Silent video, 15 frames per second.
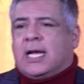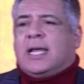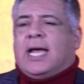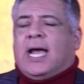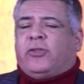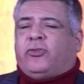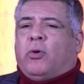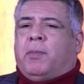
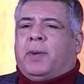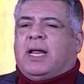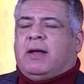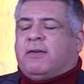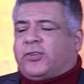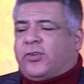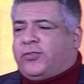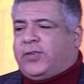And too many of
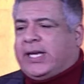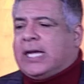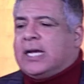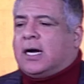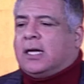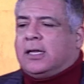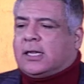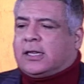us are seeking
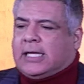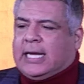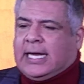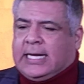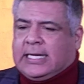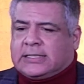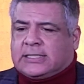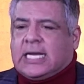other
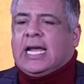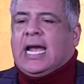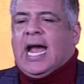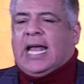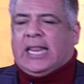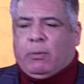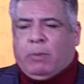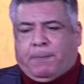things,
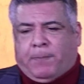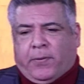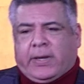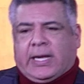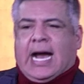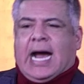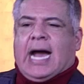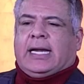and then we put
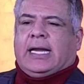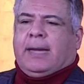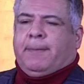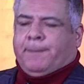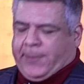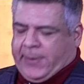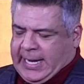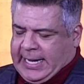God in
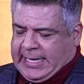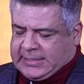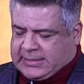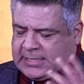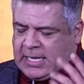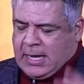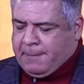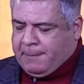place.
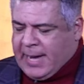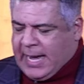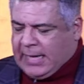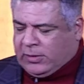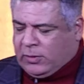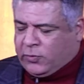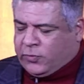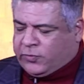
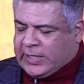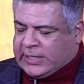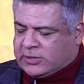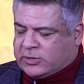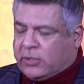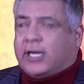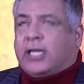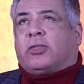Matthew
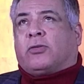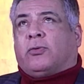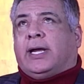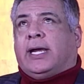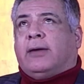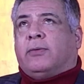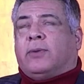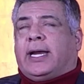
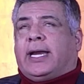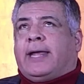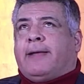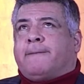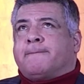6:33. Ready?